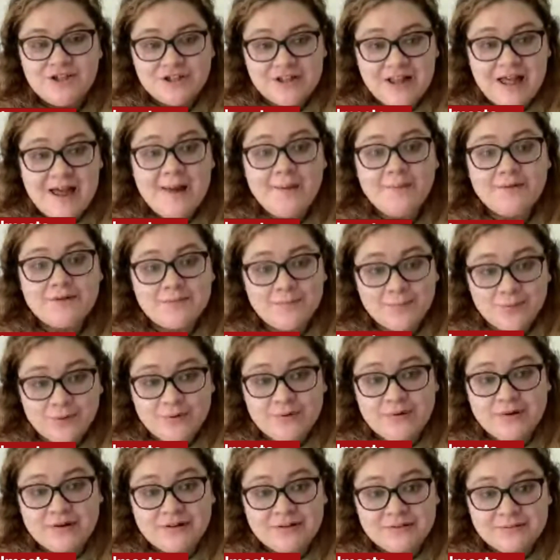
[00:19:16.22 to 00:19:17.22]
July was
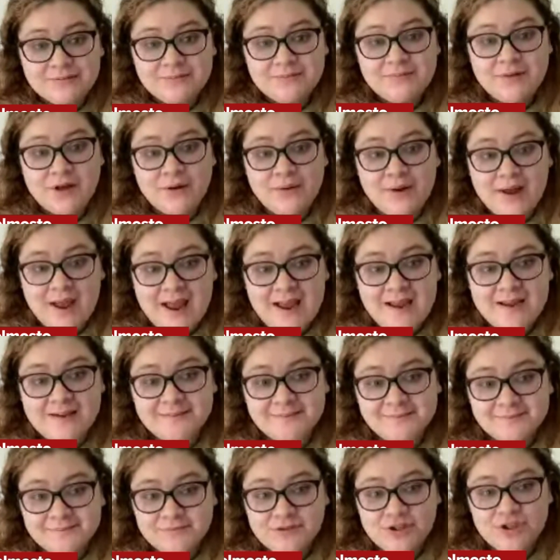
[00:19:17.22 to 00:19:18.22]
brutal,
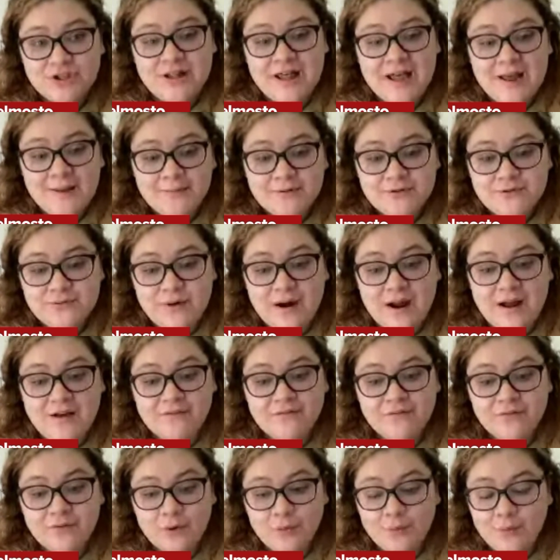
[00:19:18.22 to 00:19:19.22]
okay? July was
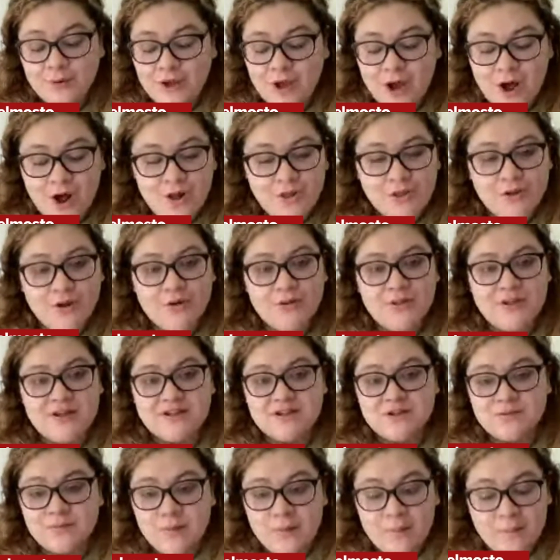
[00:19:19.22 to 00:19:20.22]
rough. We all know
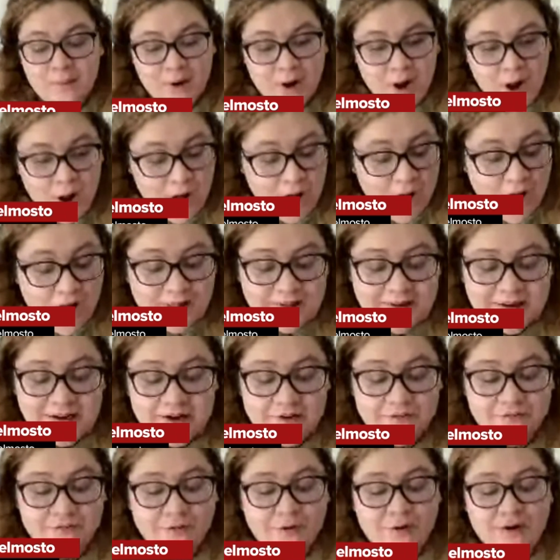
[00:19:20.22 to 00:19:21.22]
this. We were all
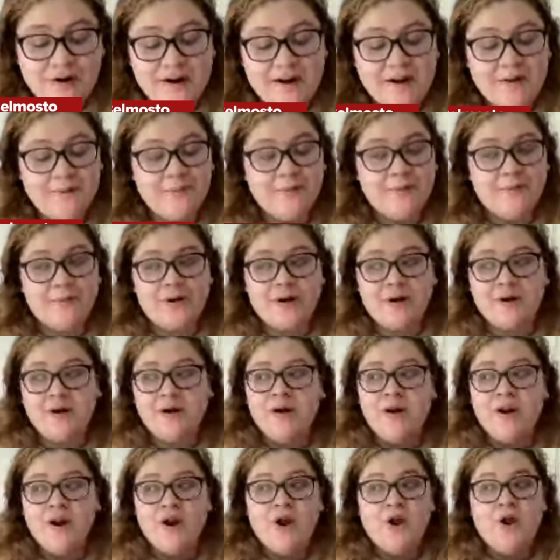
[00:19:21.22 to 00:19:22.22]
here for it. We were
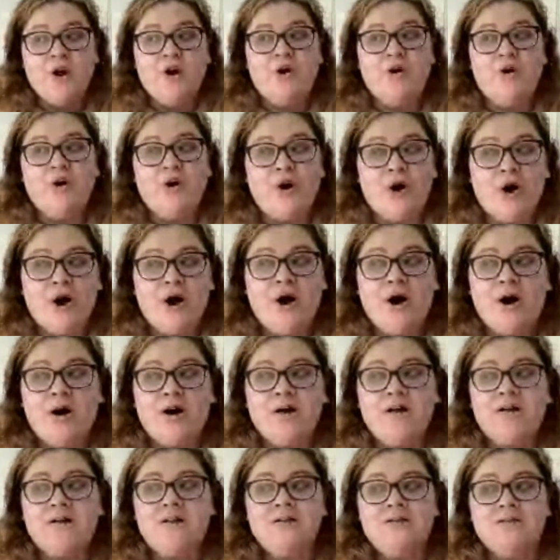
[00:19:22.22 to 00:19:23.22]

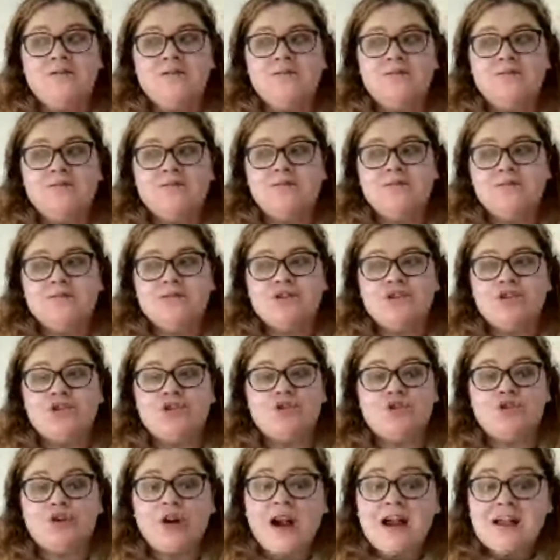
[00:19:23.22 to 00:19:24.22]
all
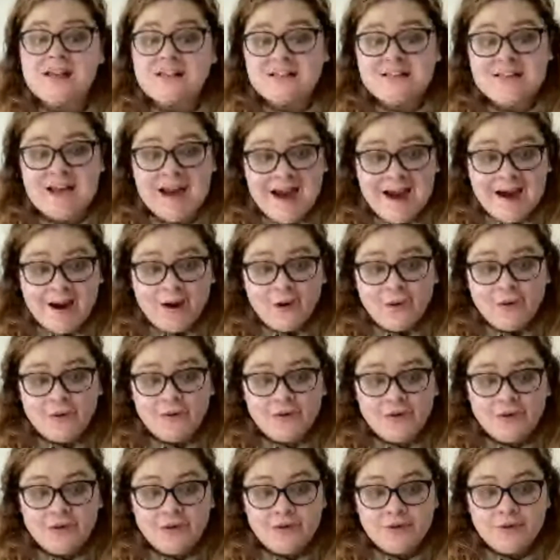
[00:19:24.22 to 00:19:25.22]
stressed
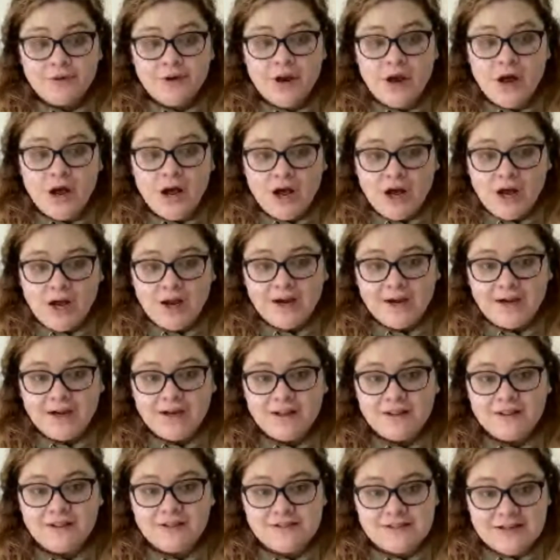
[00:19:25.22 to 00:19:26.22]
out on
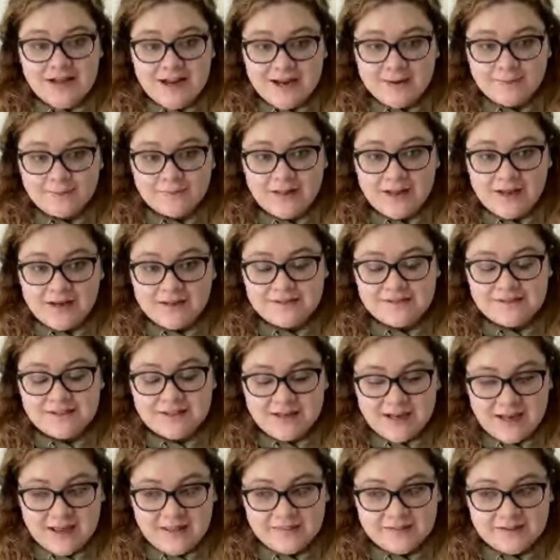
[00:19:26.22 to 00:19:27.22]
the timeline
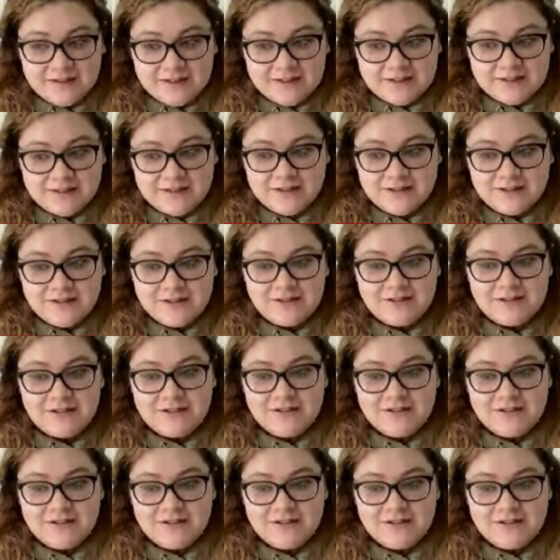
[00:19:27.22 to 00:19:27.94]
together.